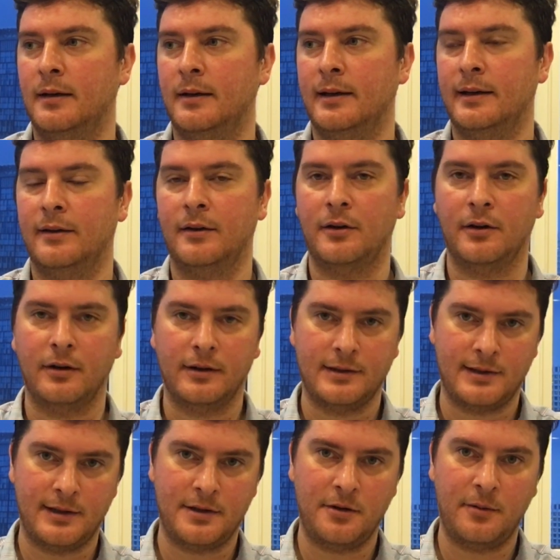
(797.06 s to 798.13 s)
in the current
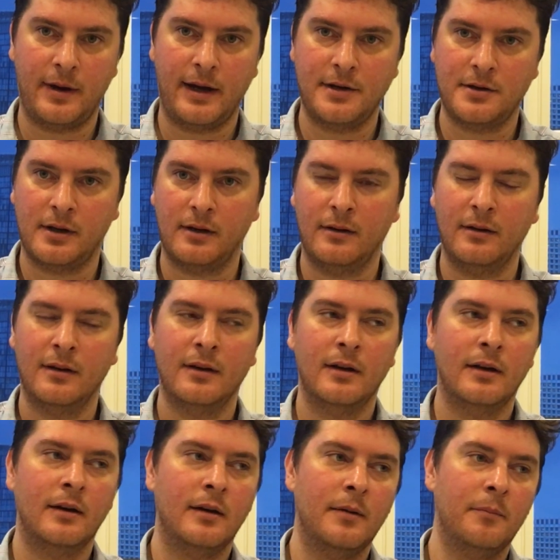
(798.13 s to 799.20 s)
situation.
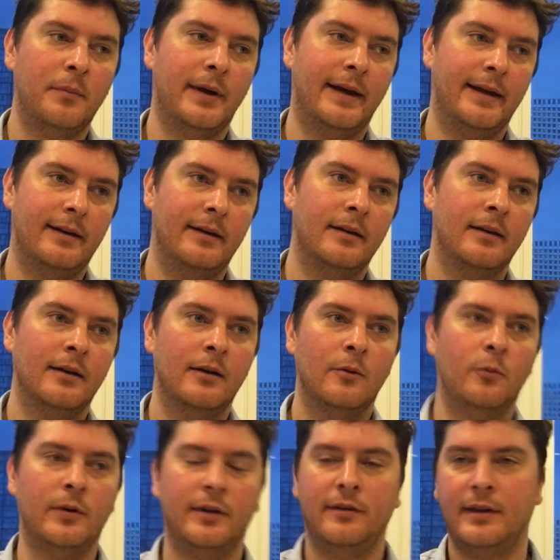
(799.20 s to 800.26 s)
But
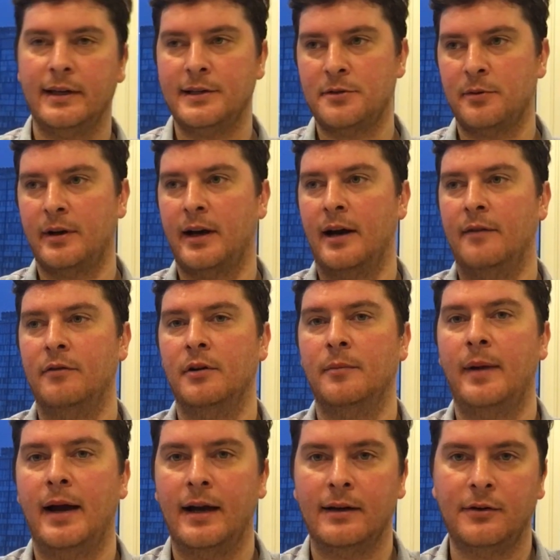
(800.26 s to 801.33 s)
when things recover
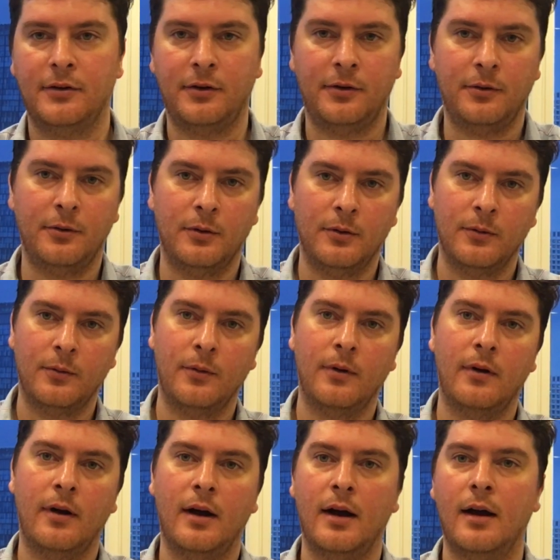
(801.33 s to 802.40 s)
back to
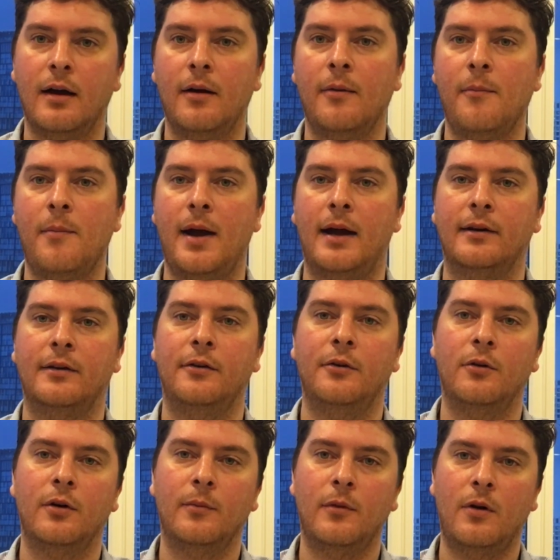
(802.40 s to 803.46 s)

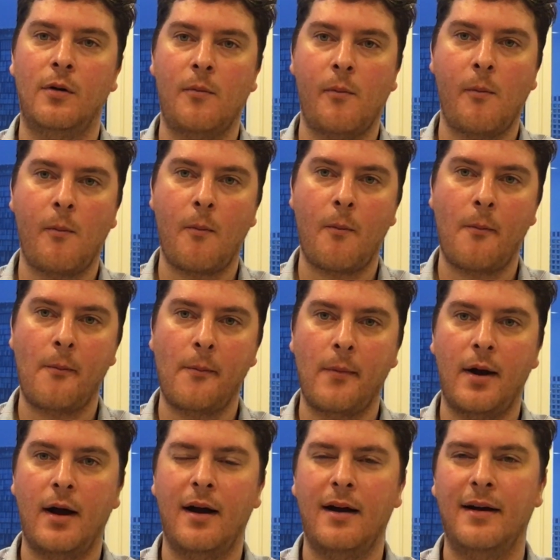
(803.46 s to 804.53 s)
normal,
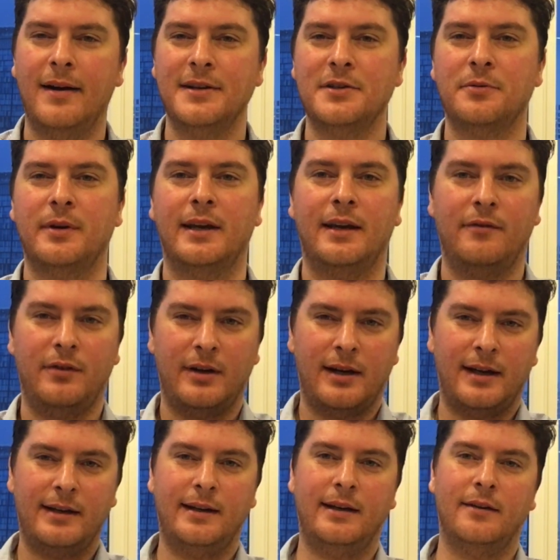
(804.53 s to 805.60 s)
I just want to give you an
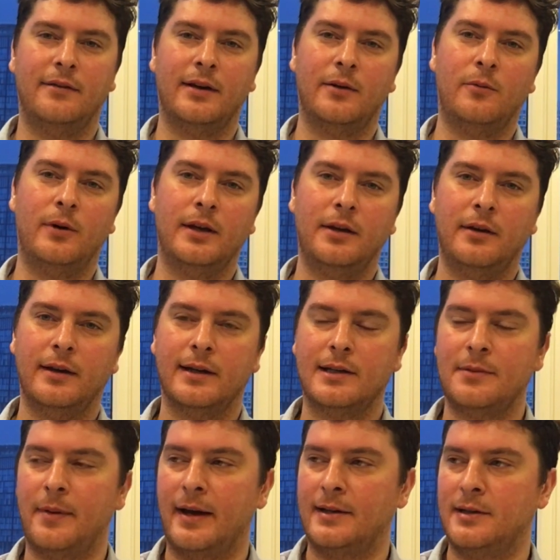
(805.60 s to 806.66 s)
idea of like what you can
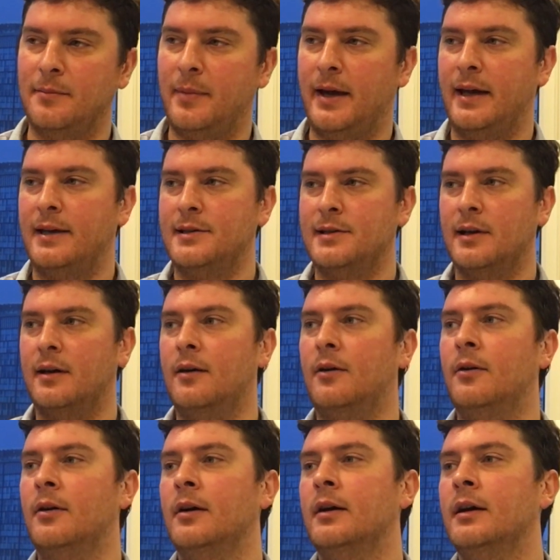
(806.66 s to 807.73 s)
expect to pay. So
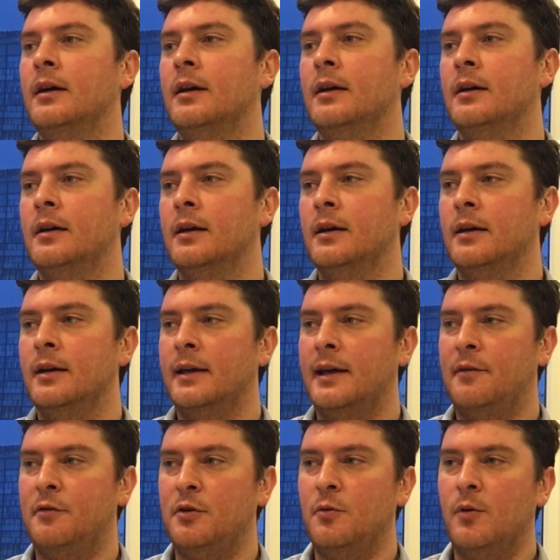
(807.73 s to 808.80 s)

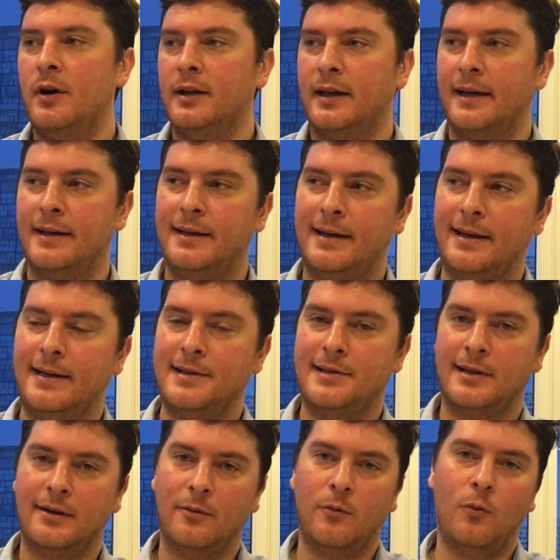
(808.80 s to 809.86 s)
if you want like a
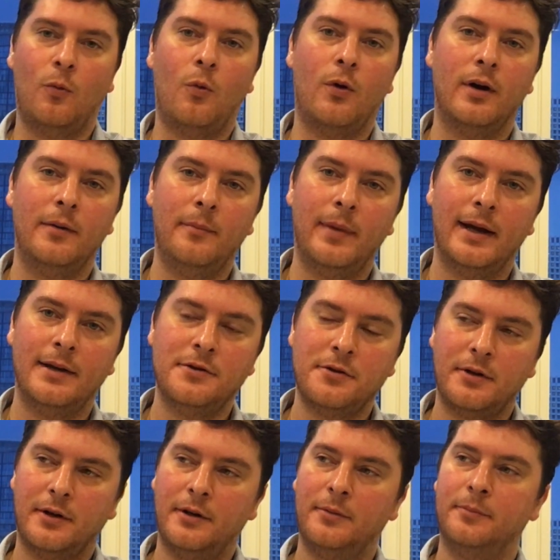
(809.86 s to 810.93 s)
decent
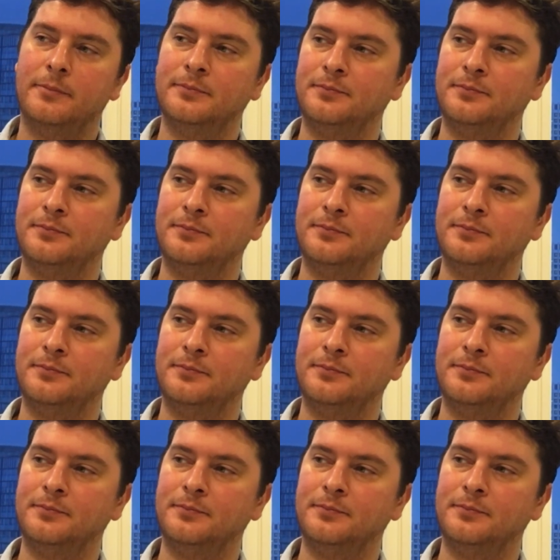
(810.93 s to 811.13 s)
1-bedroom